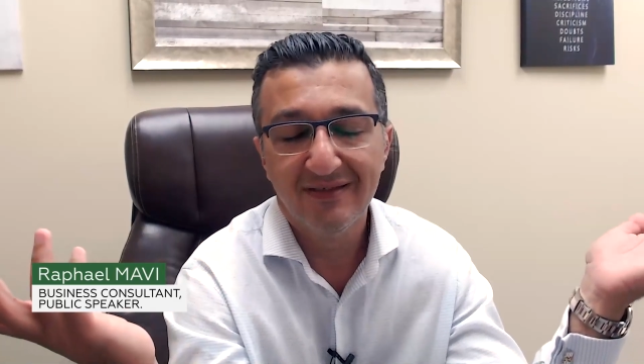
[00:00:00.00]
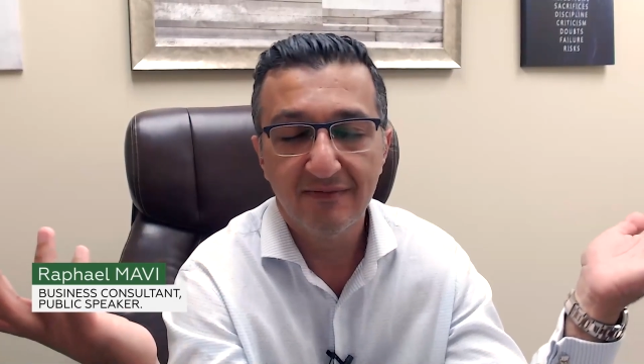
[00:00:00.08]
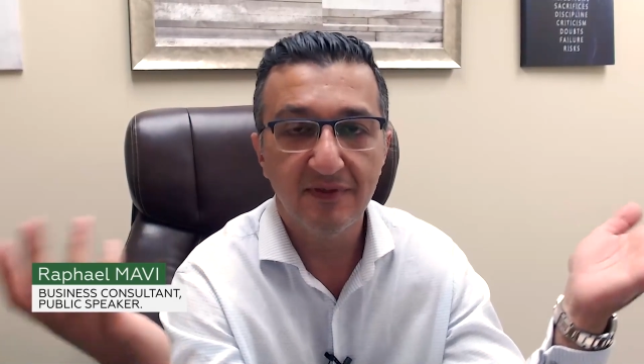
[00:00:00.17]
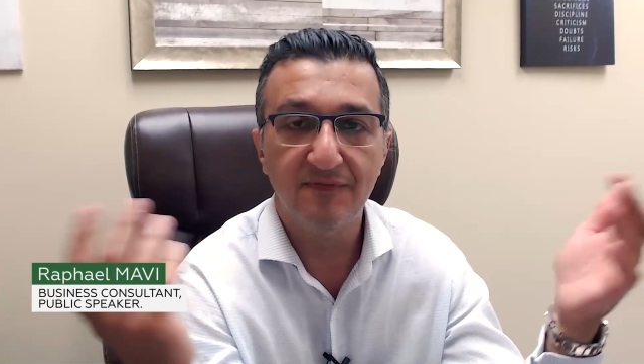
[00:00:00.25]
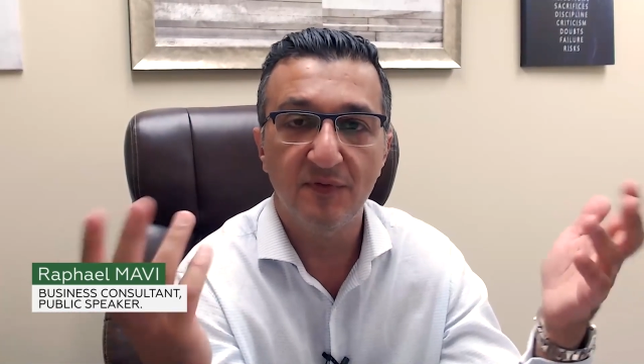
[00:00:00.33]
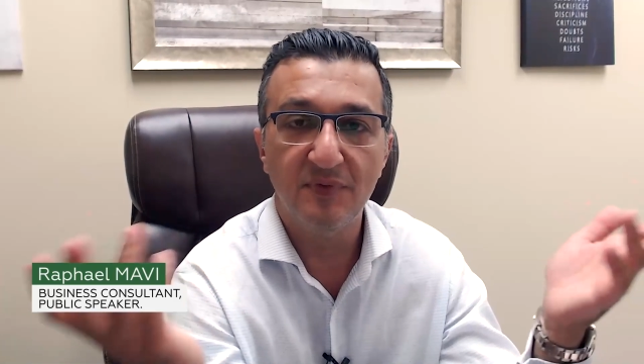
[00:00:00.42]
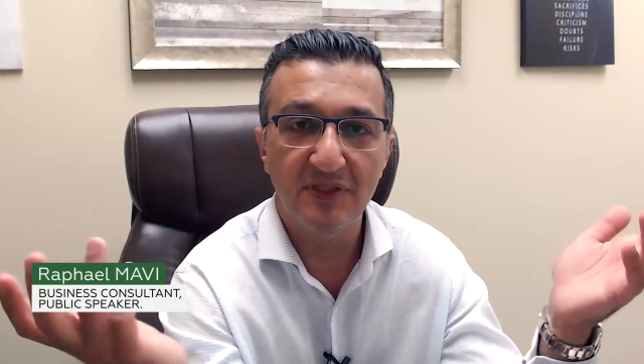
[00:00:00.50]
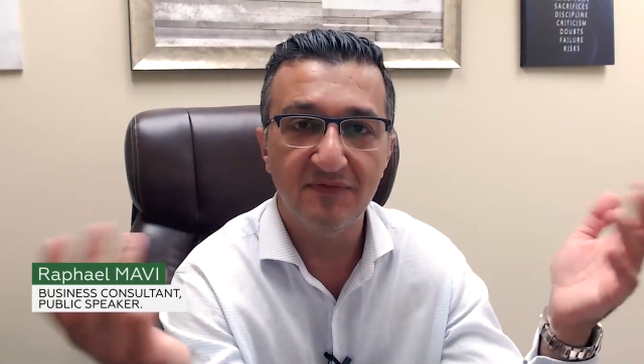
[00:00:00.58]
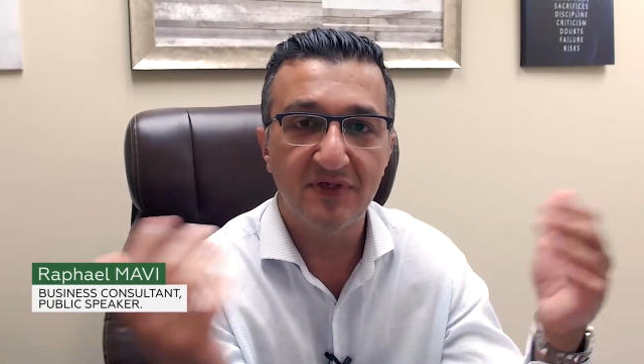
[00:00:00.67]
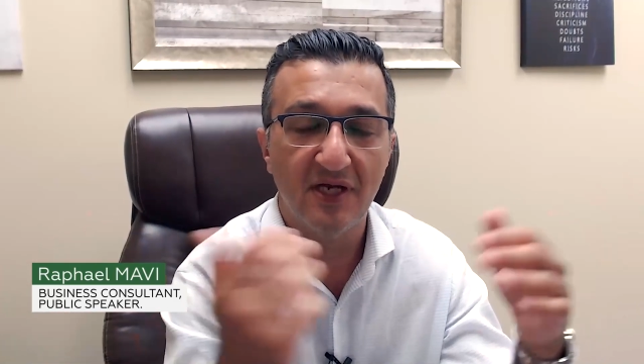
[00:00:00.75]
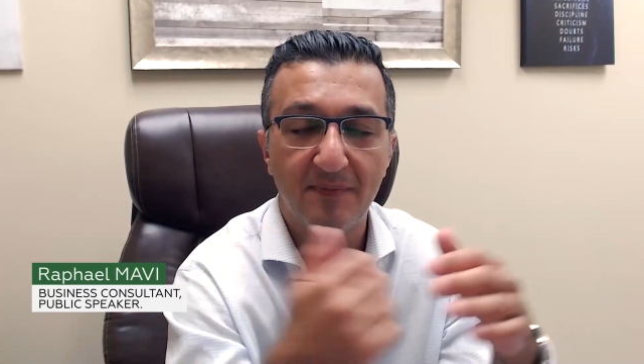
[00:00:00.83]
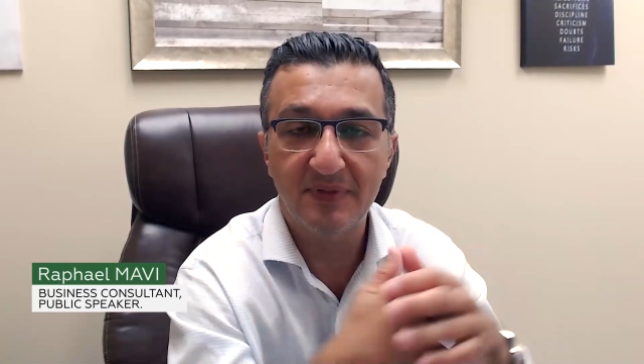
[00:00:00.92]
If you believe in
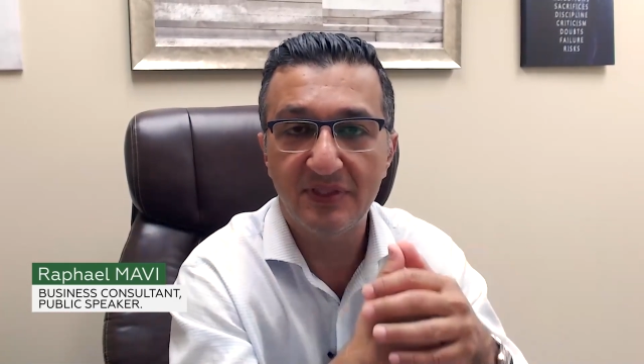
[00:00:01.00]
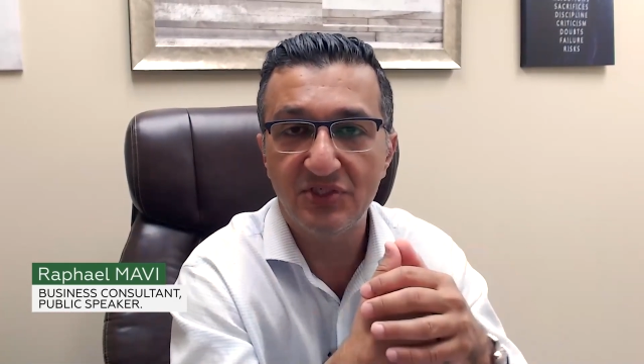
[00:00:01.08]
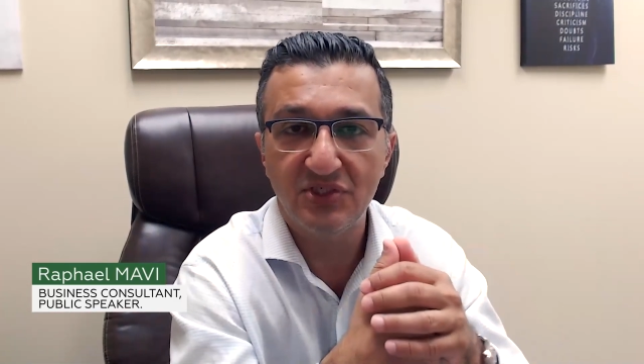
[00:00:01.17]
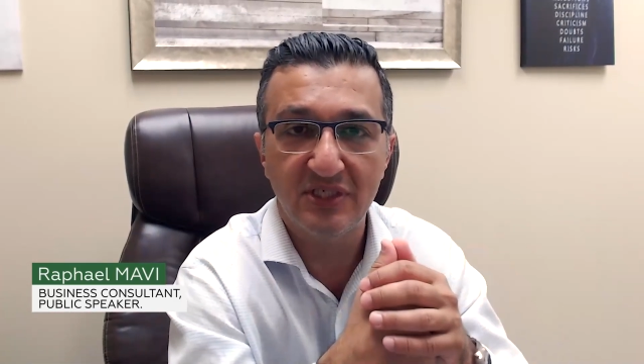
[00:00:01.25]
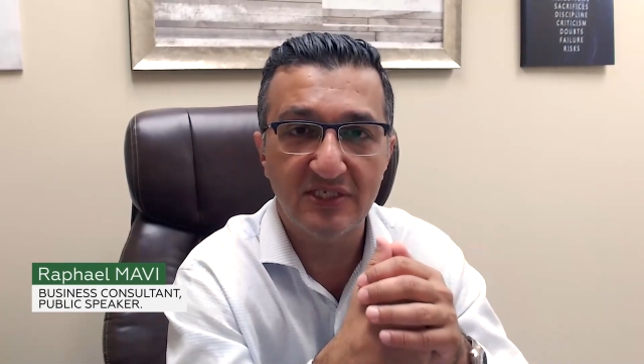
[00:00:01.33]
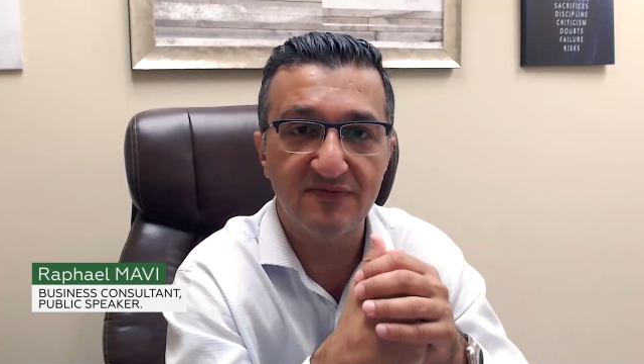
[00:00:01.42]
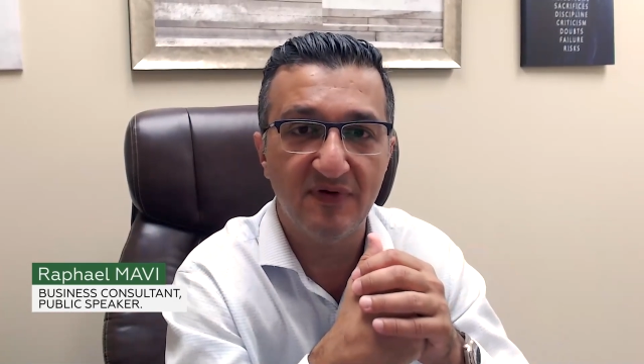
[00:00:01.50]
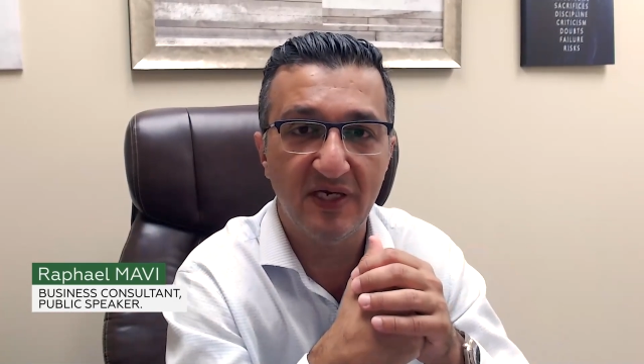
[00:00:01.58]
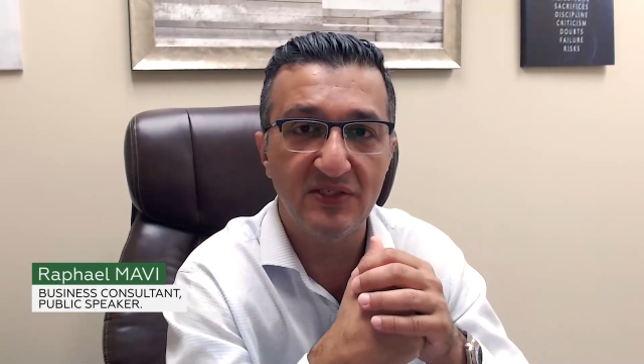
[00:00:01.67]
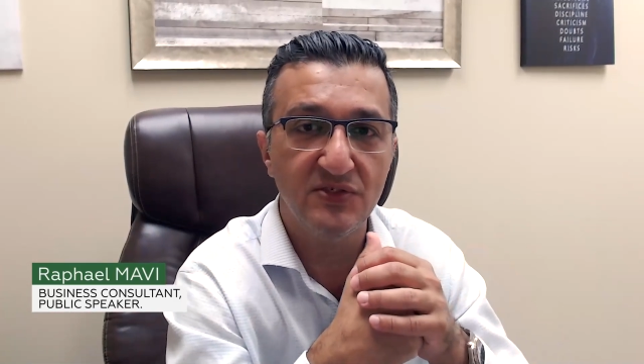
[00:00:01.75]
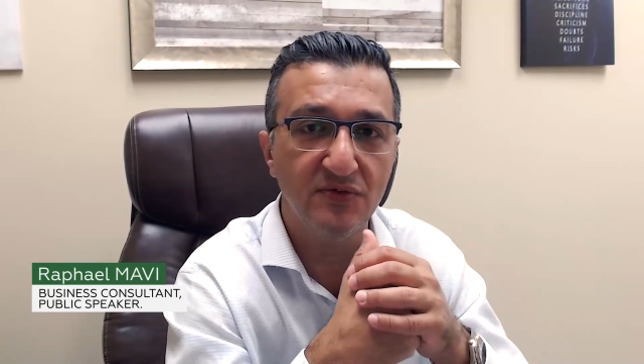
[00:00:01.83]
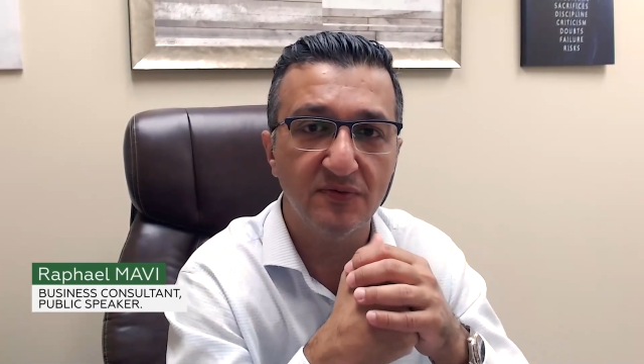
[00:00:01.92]
competition, that's
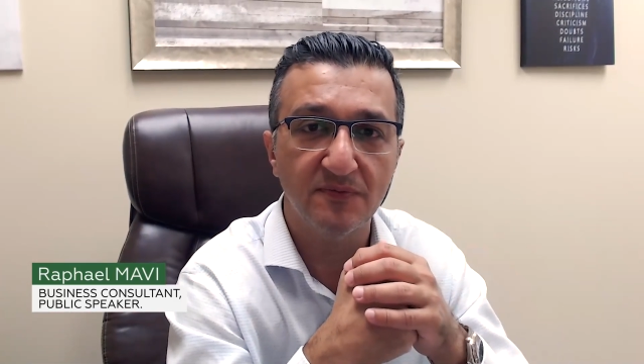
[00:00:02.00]
fine too,